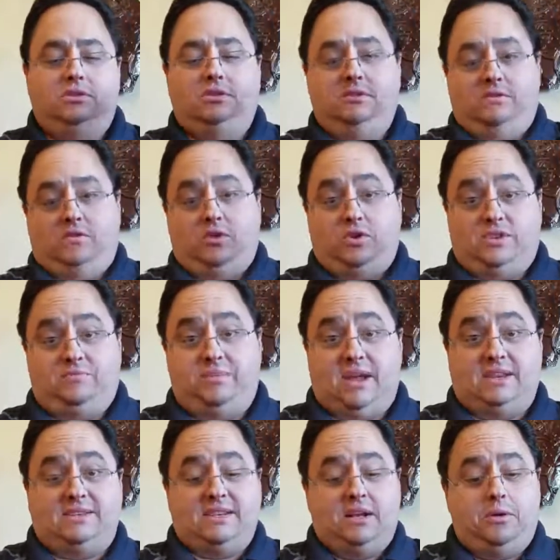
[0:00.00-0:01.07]
You've got his
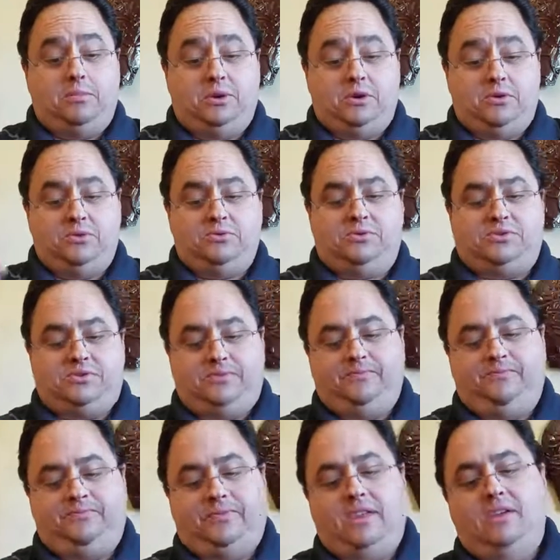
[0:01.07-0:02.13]
bent elbows.
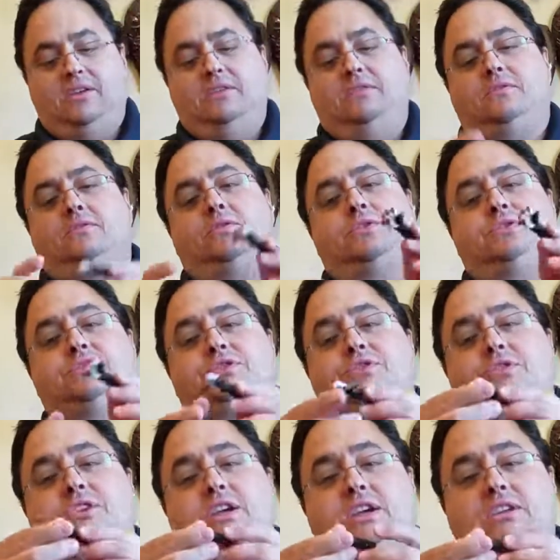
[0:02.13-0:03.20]
You've got his
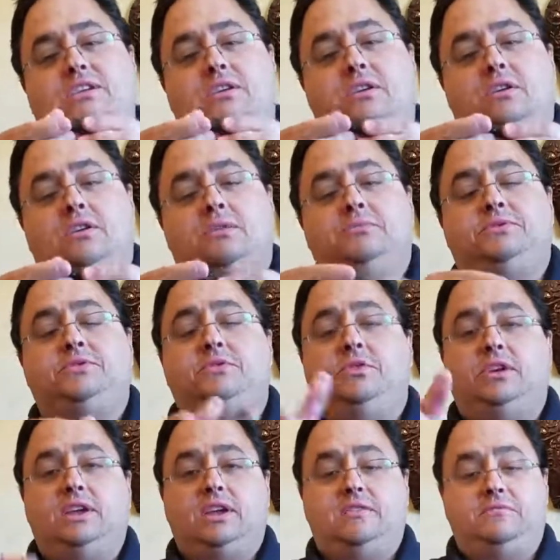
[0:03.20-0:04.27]
straight arms, so you
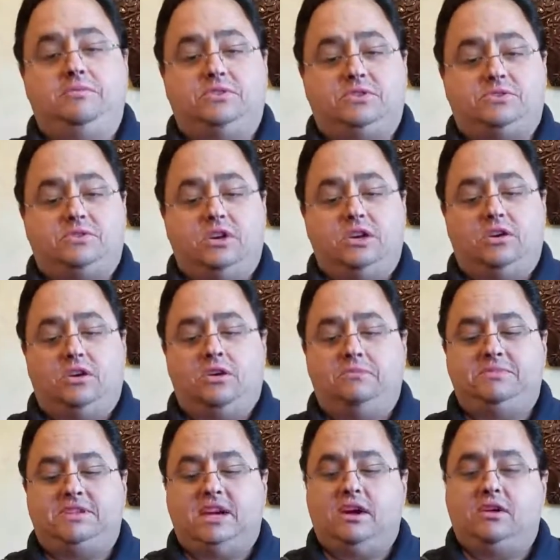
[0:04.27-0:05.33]
can give him straight
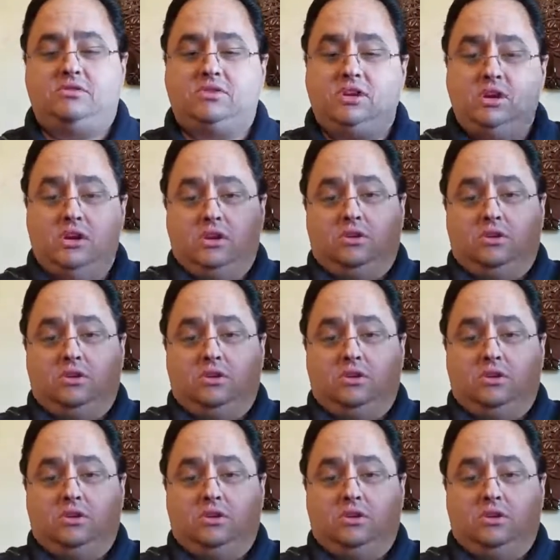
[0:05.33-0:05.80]
arms out.